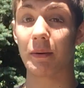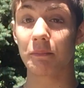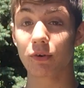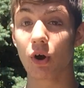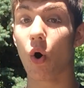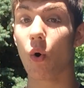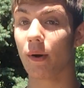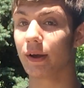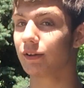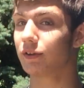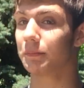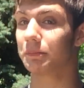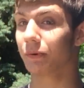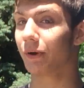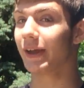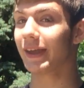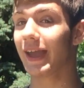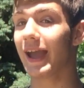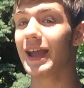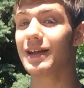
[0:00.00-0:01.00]
I'm going to
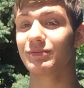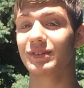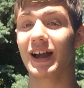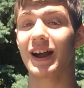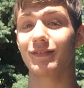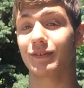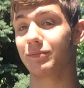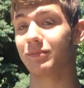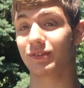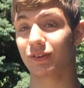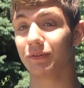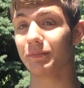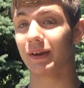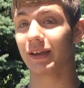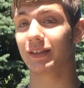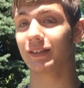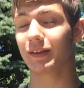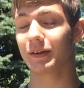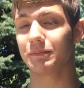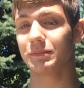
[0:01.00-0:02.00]
play games, guys. I'm still
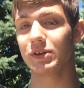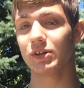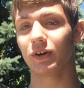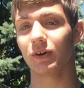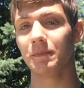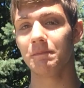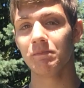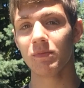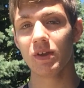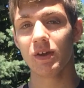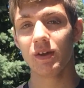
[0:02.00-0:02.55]
making this meter.